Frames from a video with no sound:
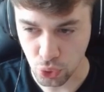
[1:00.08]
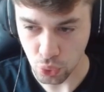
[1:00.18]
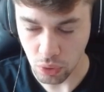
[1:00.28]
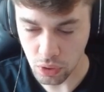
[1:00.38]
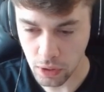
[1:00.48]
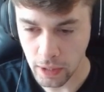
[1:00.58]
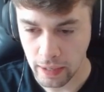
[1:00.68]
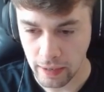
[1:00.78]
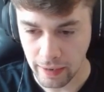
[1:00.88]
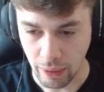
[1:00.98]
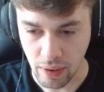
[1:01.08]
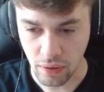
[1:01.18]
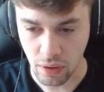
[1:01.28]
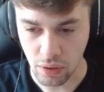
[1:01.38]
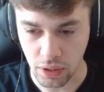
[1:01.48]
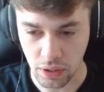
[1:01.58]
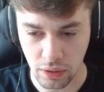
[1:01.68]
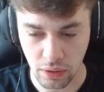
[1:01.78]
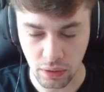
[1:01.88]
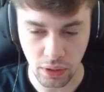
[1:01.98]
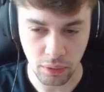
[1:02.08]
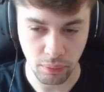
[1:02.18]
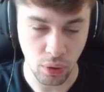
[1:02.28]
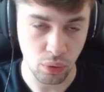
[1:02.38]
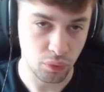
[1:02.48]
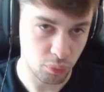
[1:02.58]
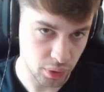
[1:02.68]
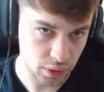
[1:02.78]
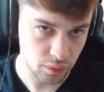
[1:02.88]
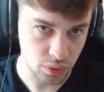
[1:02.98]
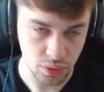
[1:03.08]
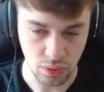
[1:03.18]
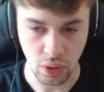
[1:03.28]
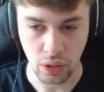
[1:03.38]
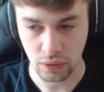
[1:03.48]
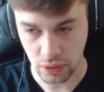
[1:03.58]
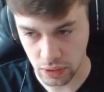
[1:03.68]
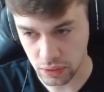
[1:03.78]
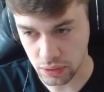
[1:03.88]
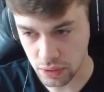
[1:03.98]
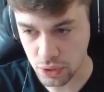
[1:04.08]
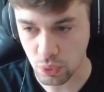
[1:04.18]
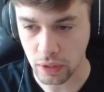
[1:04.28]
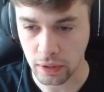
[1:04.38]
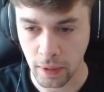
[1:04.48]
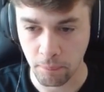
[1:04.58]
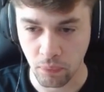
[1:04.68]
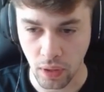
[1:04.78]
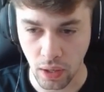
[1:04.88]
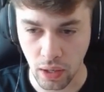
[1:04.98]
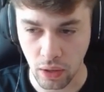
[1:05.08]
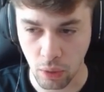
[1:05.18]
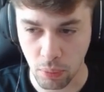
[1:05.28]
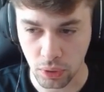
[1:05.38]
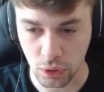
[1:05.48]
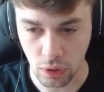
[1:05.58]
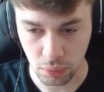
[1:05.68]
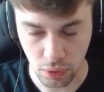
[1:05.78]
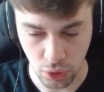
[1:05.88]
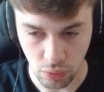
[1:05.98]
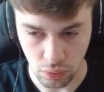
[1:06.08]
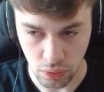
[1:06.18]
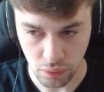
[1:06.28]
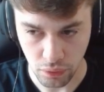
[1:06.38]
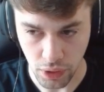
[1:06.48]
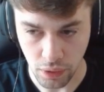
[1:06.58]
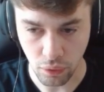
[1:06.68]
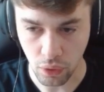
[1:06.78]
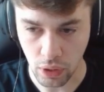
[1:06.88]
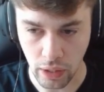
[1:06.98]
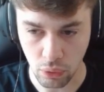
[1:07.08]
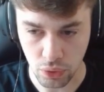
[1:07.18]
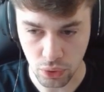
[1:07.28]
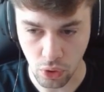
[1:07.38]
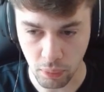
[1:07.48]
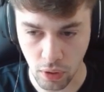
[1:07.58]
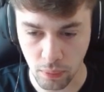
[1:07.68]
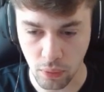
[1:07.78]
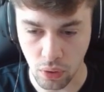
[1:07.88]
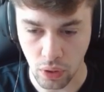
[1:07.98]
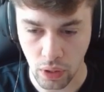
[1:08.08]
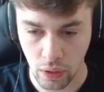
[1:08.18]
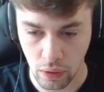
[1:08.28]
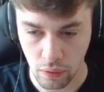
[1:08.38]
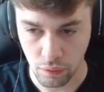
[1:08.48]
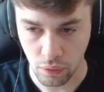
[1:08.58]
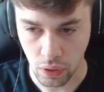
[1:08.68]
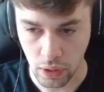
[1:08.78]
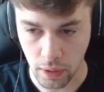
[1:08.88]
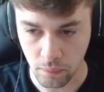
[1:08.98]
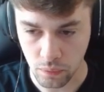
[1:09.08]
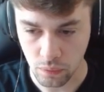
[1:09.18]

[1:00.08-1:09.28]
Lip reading: should work. However, in both previous round and in this one, opponent opted with e4. I was hoping more for a